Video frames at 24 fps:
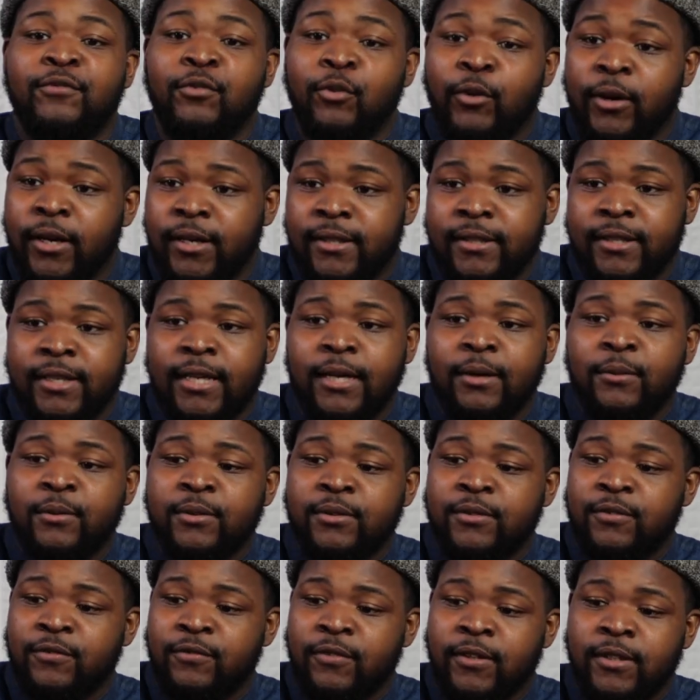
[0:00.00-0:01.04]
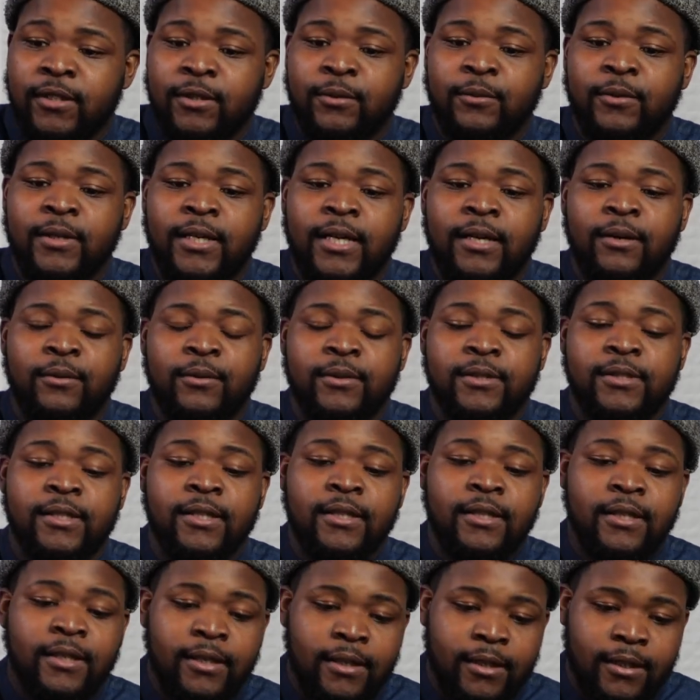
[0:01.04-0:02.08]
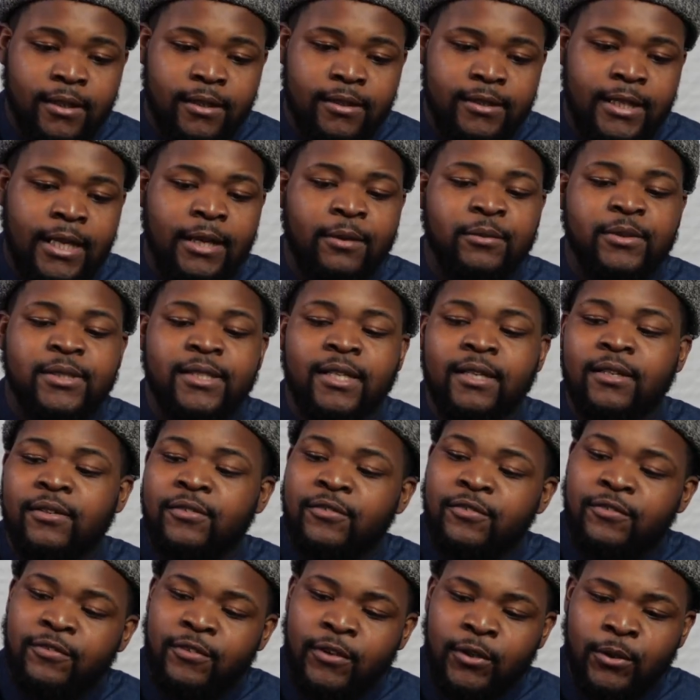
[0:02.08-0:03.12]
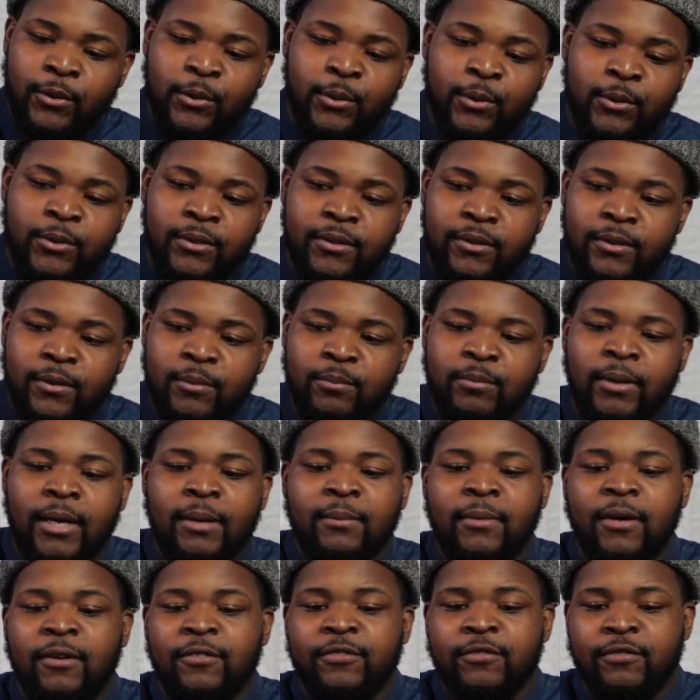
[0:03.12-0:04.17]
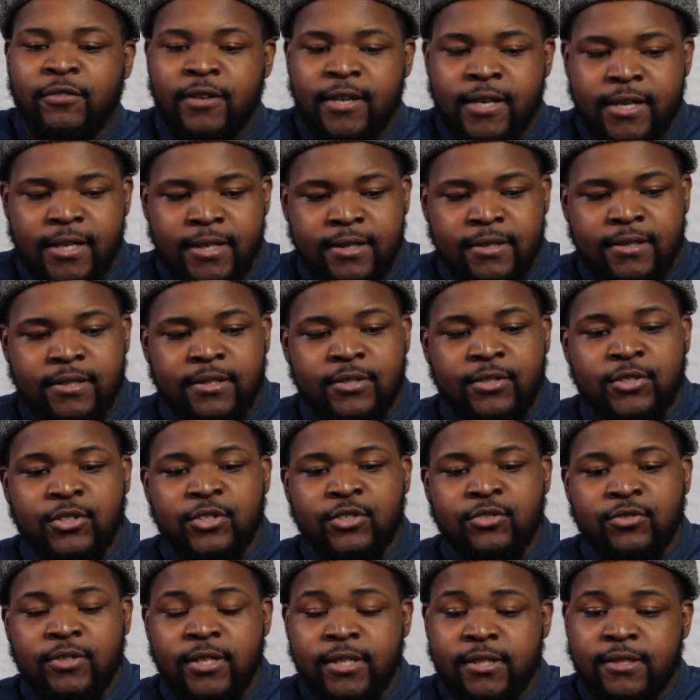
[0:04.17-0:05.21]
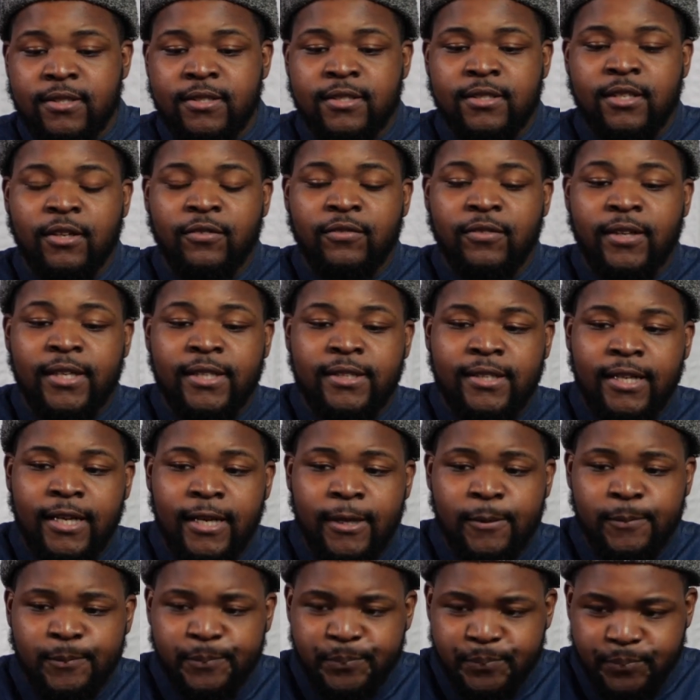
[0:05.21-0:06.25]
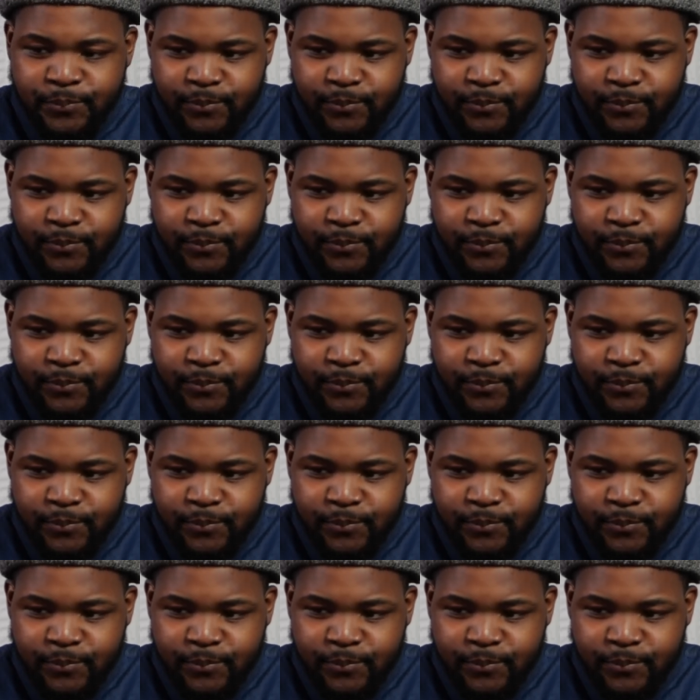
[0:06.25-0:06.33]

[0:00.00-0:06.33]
void that I was feeling that was getting filled by my friends in the streets and stuff like that,